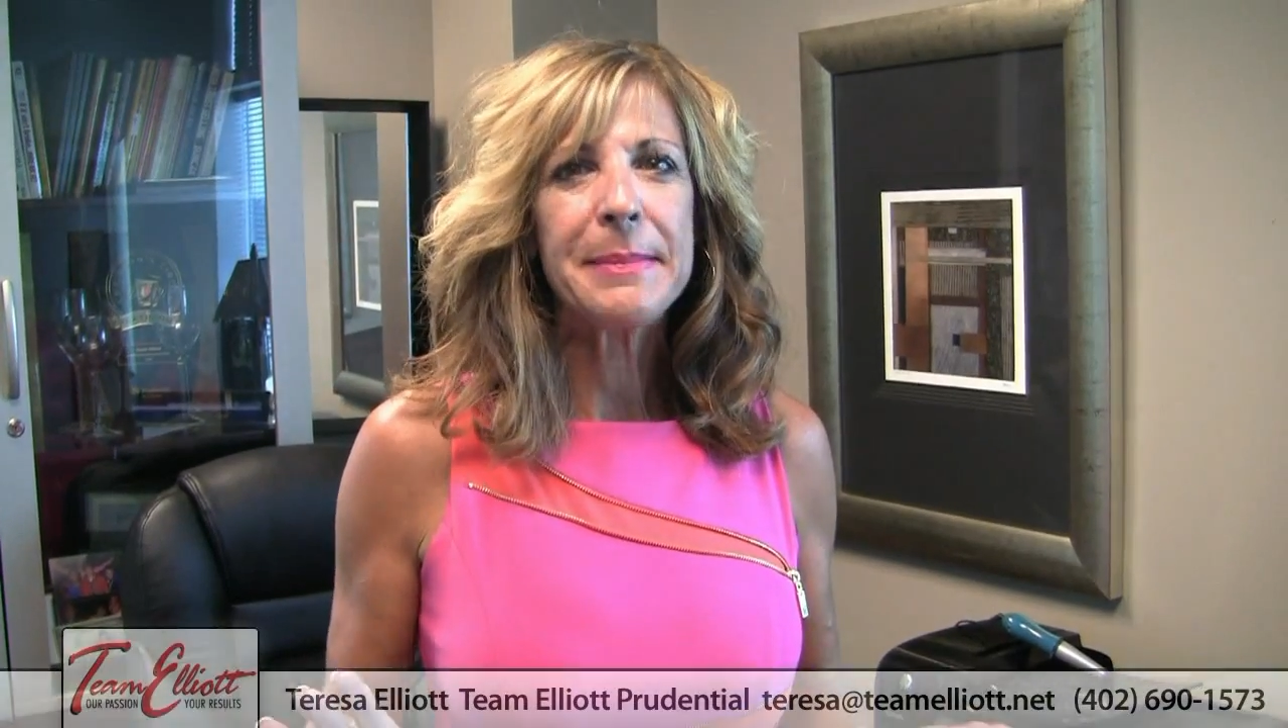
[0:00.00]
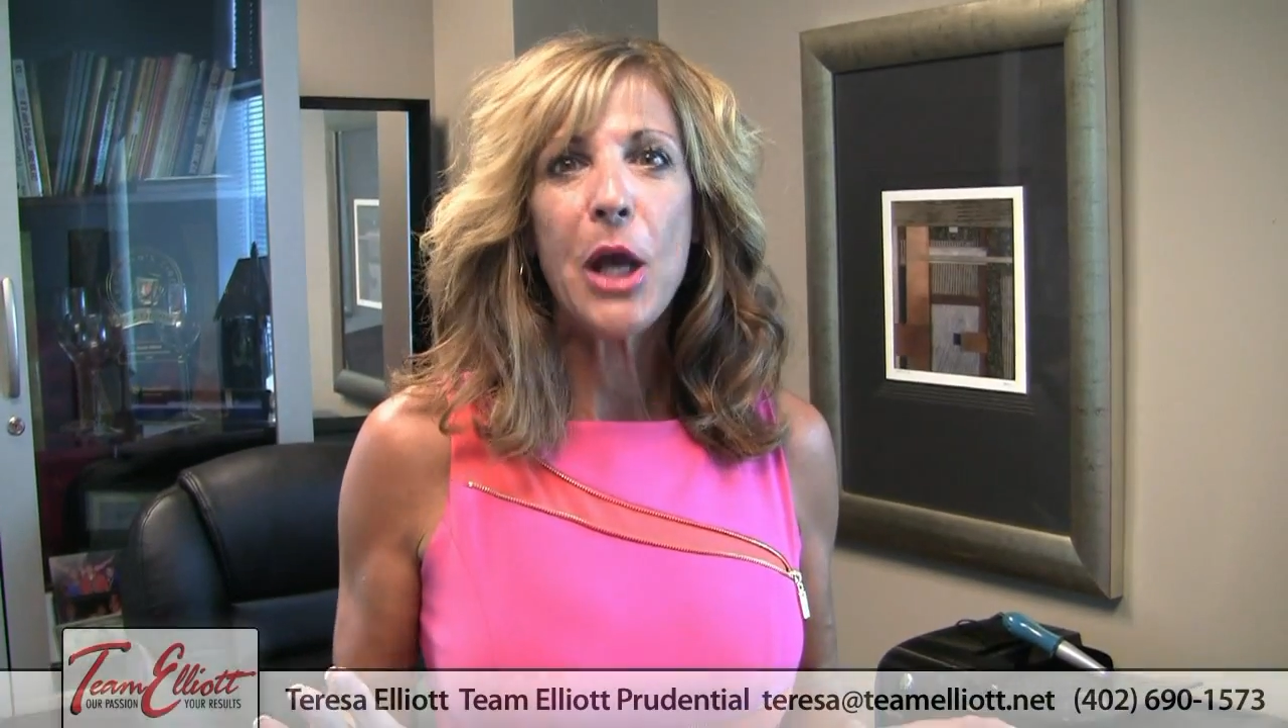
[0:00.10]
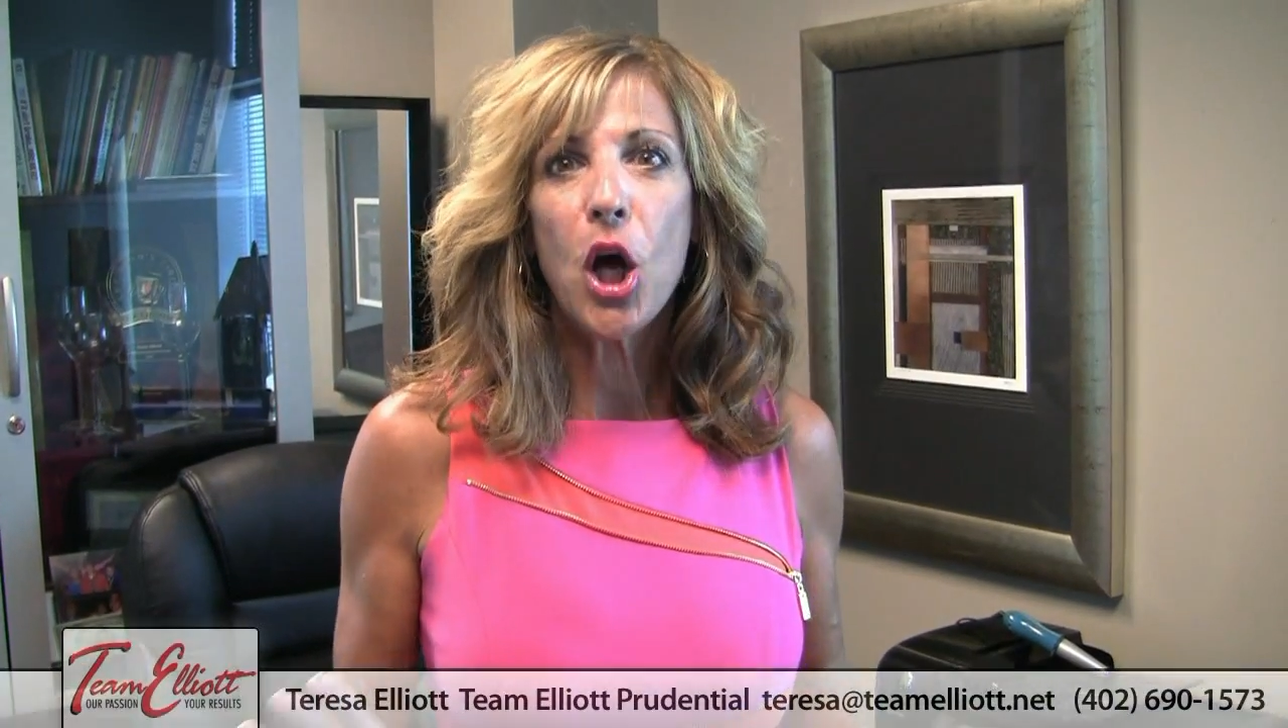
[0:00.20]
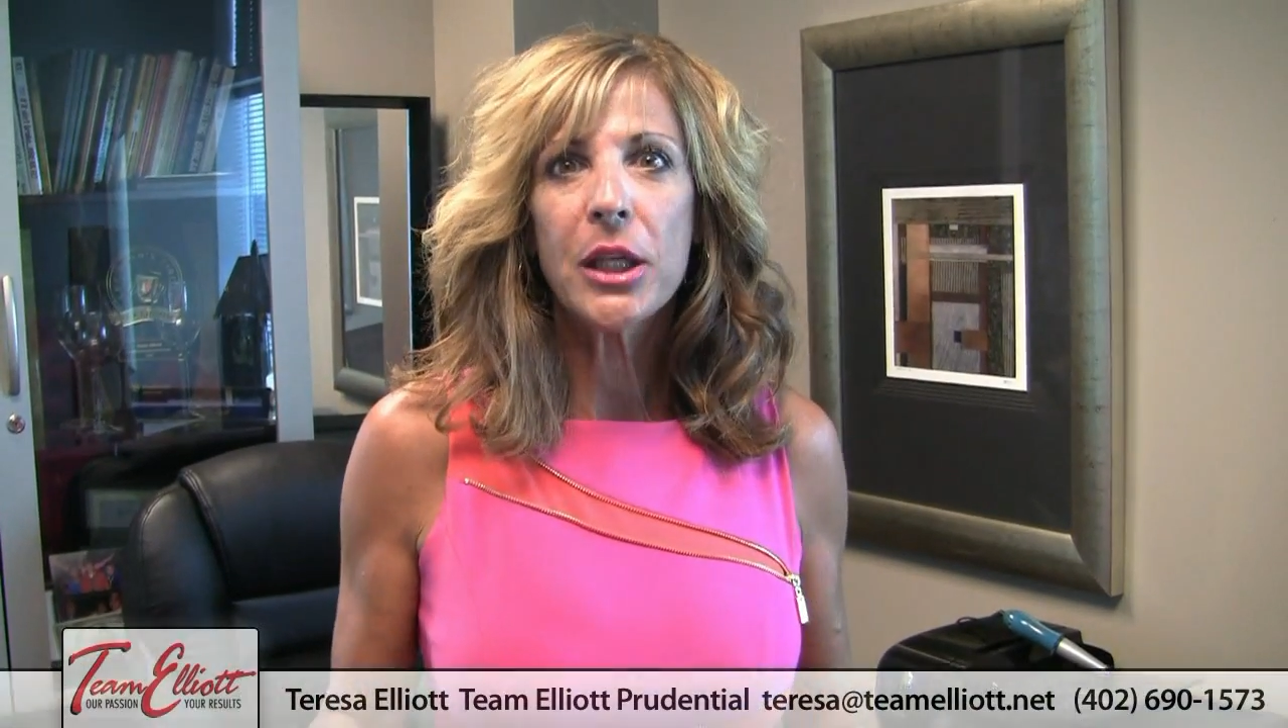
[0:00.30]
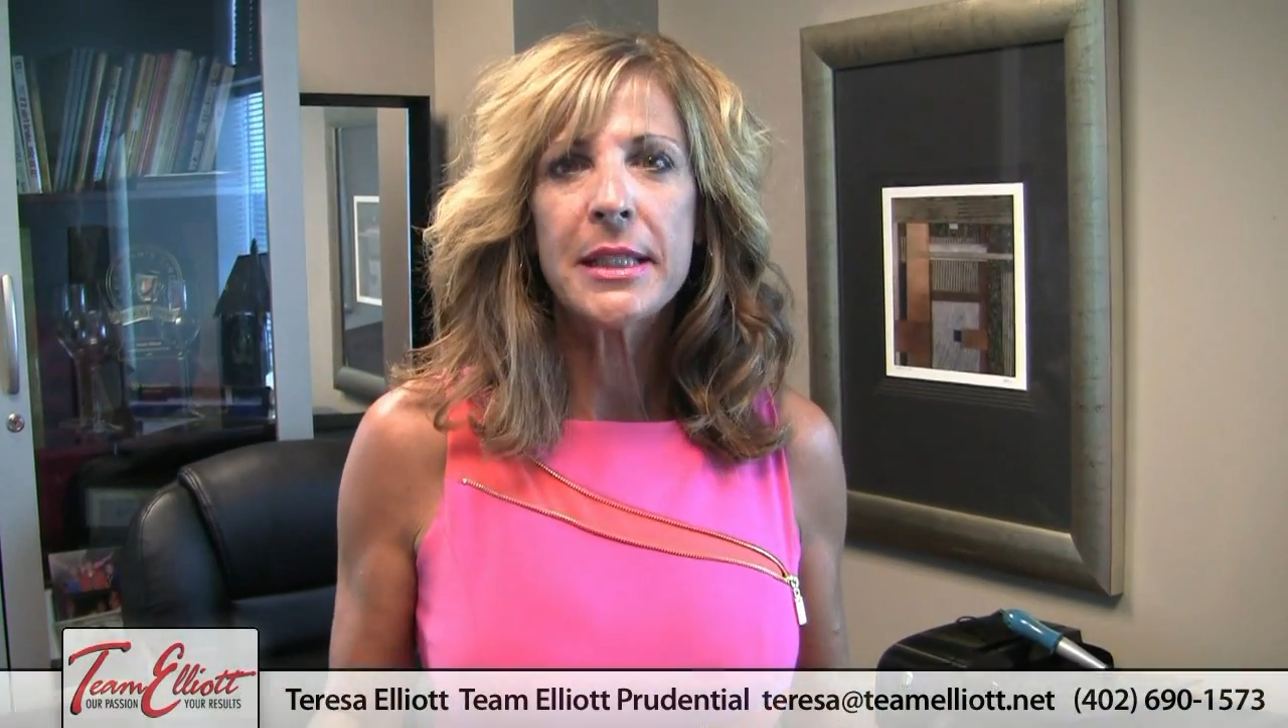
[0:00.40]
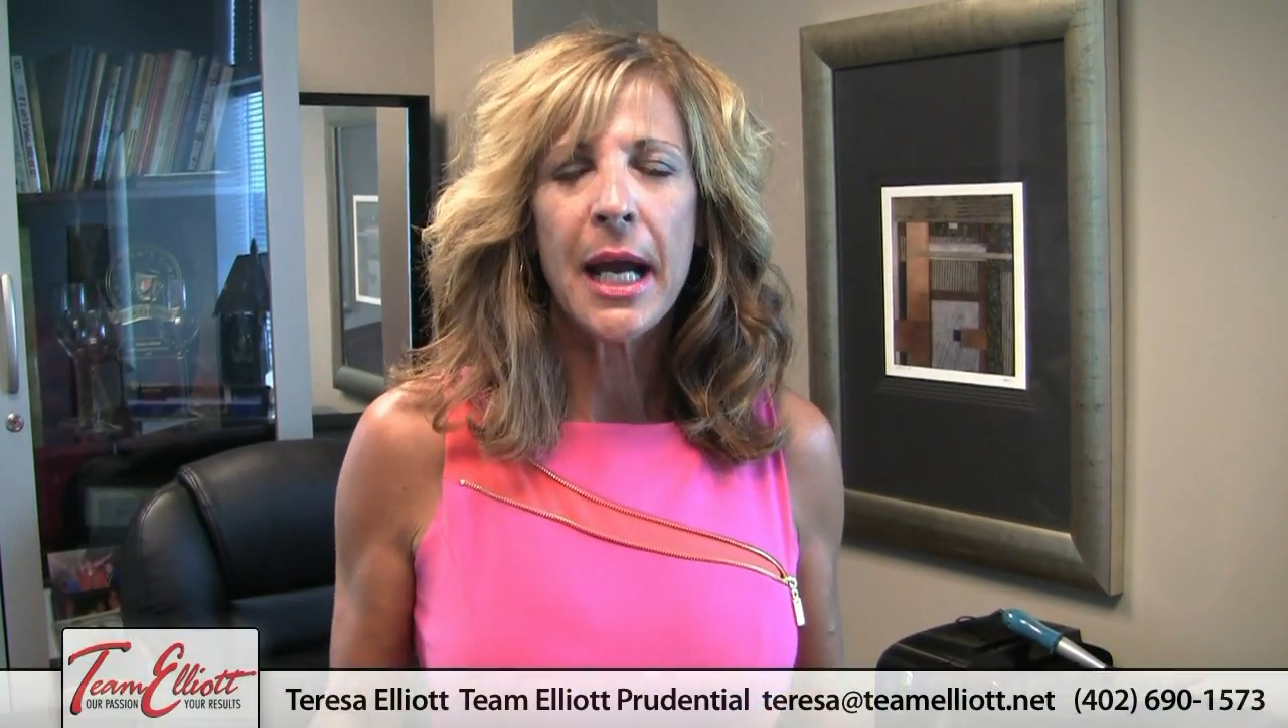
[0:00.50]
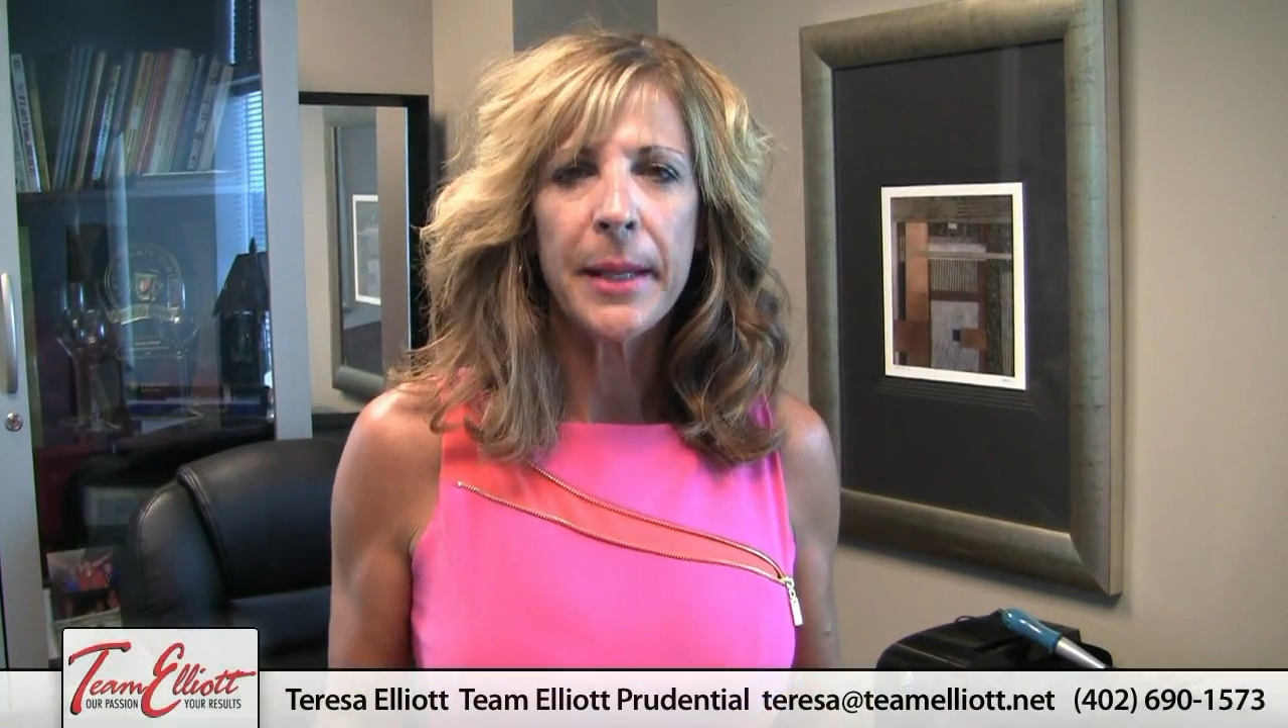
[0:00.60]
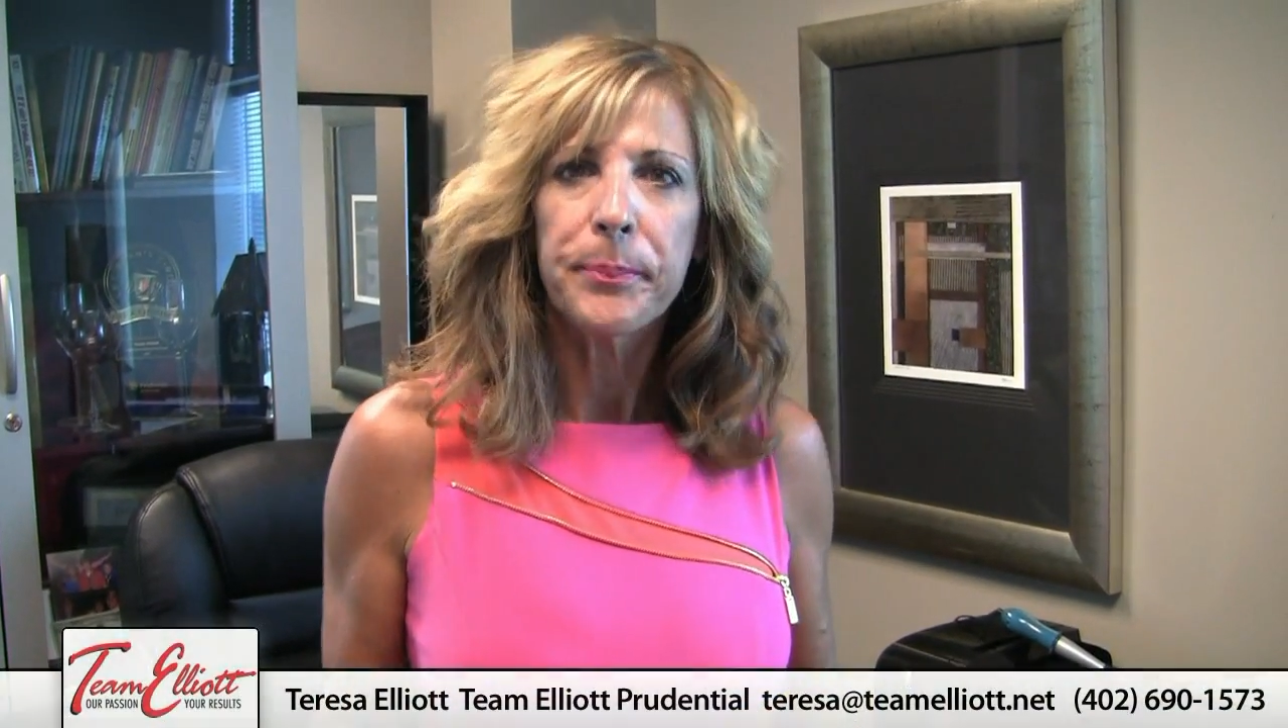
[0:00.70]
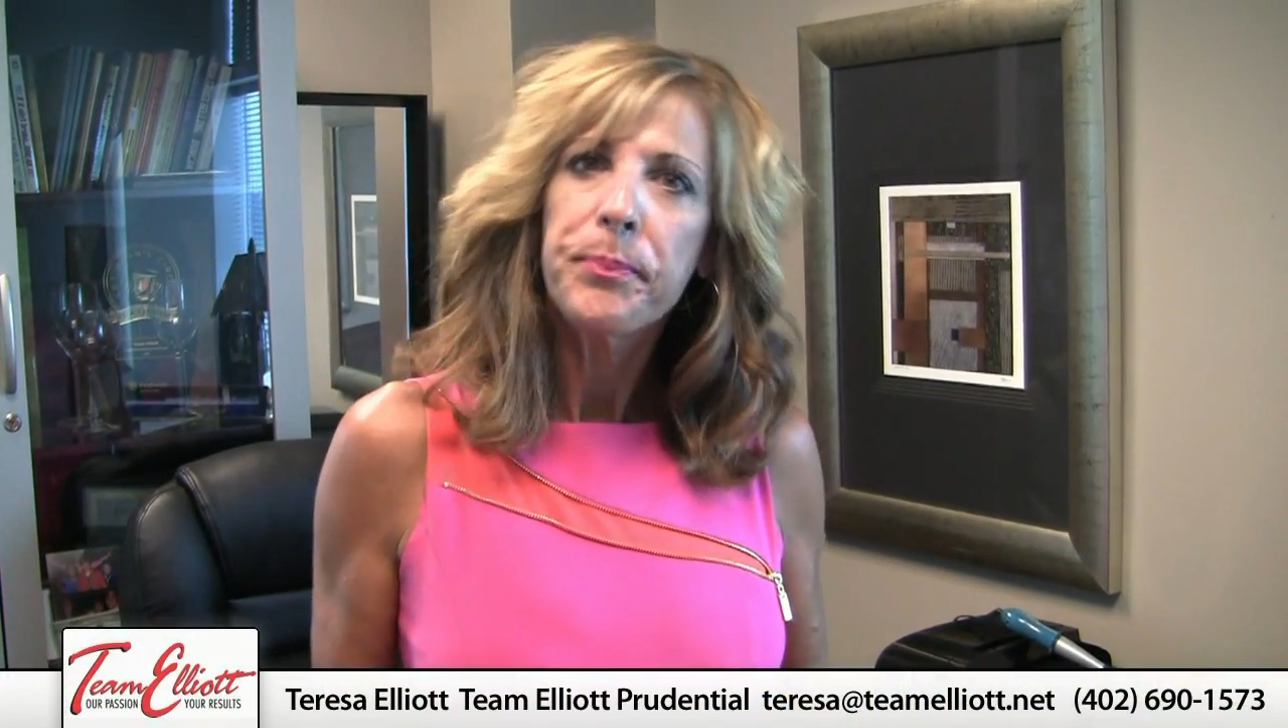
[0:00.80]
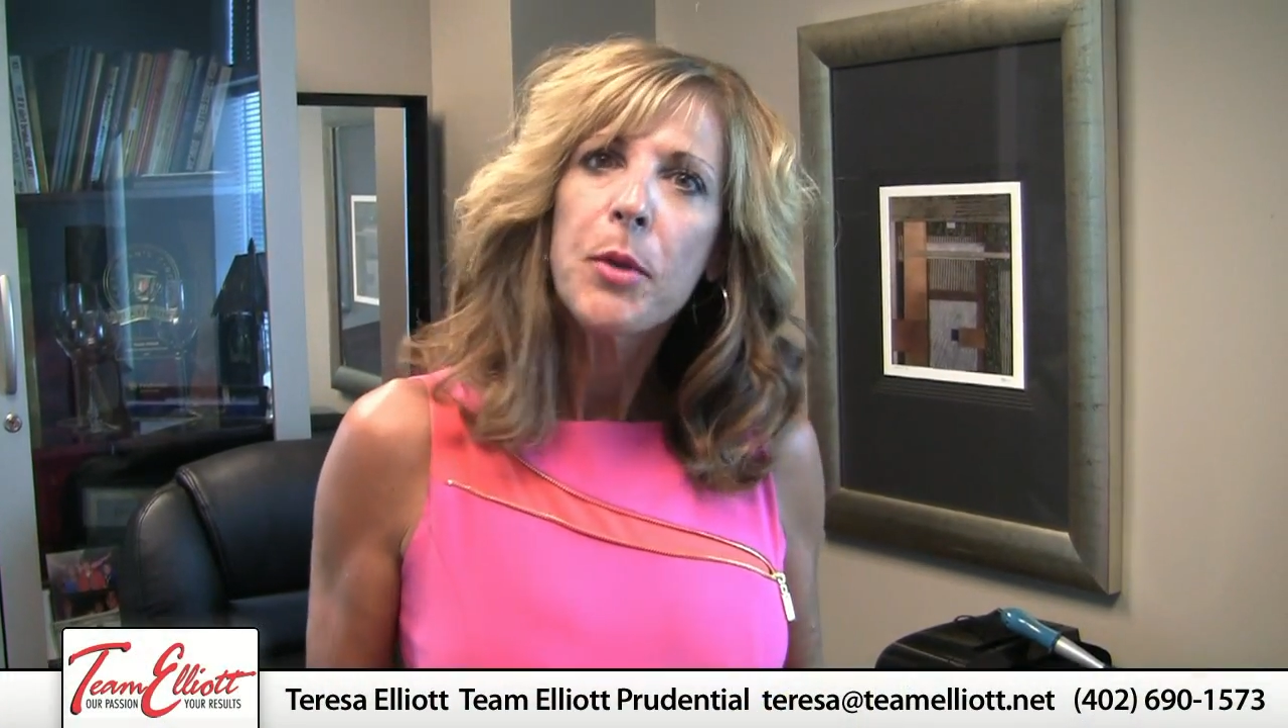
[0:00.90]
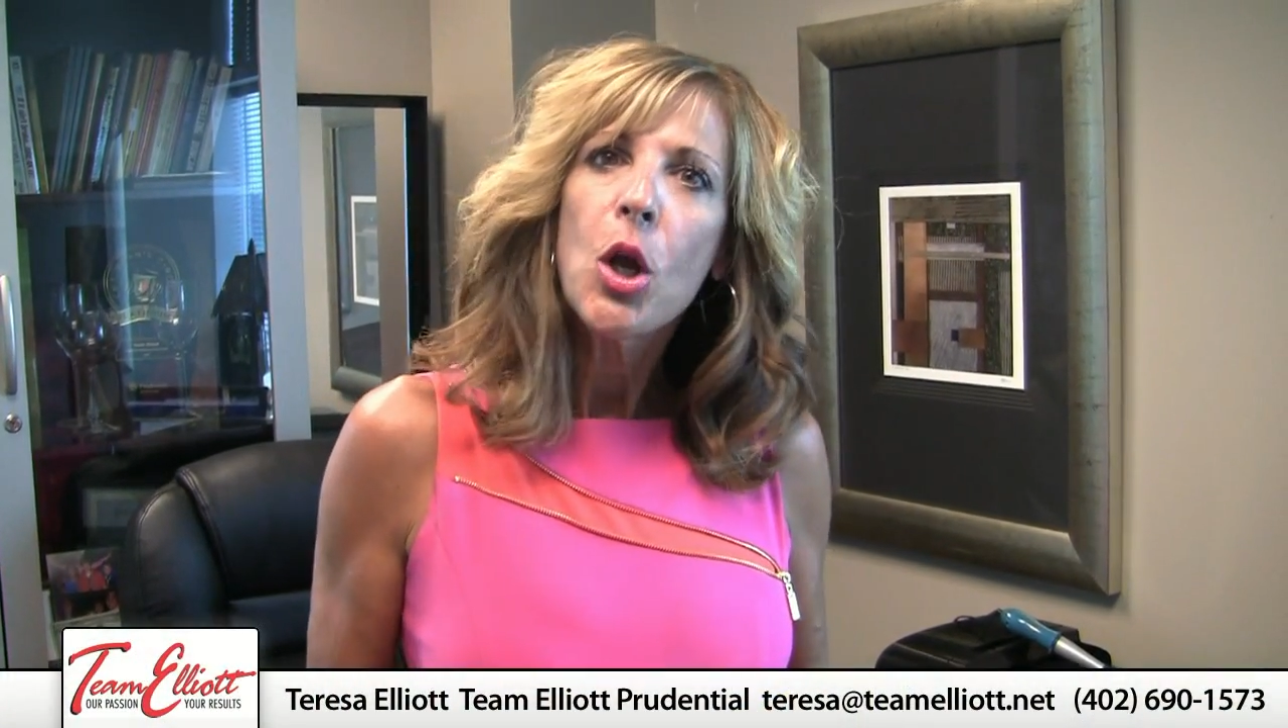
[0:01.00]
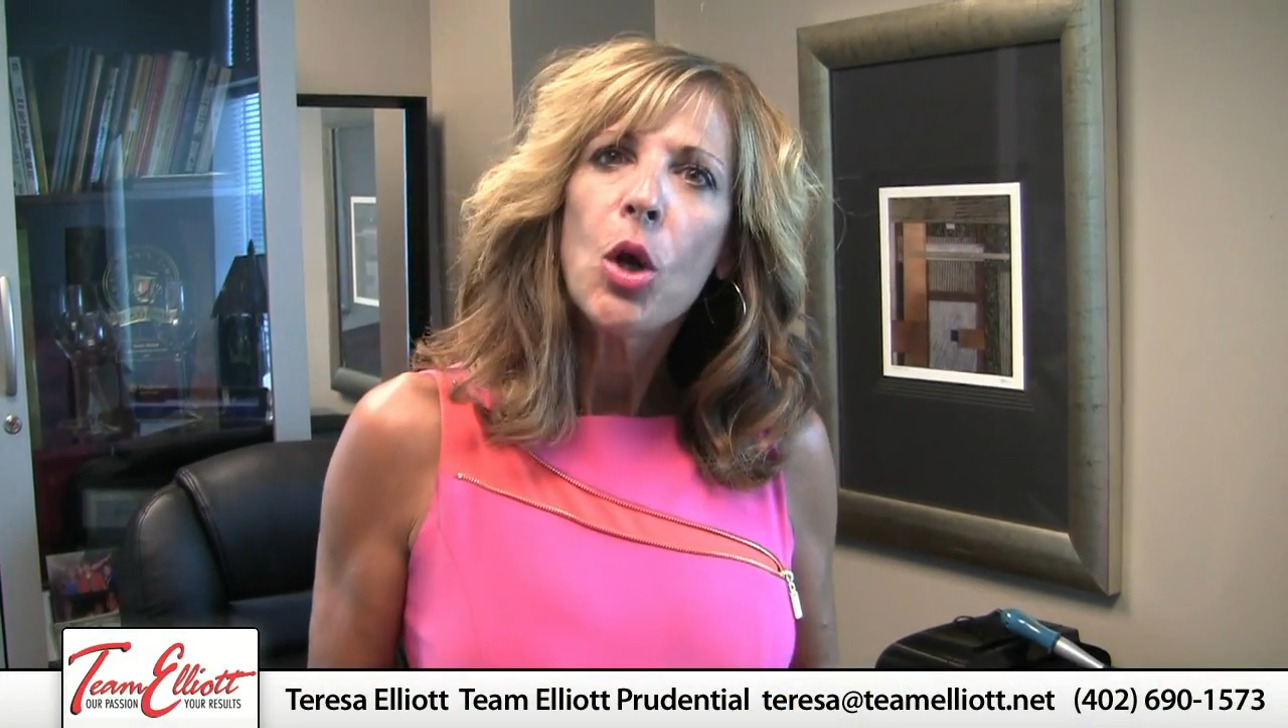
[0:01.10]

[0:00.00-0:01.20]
me all the time,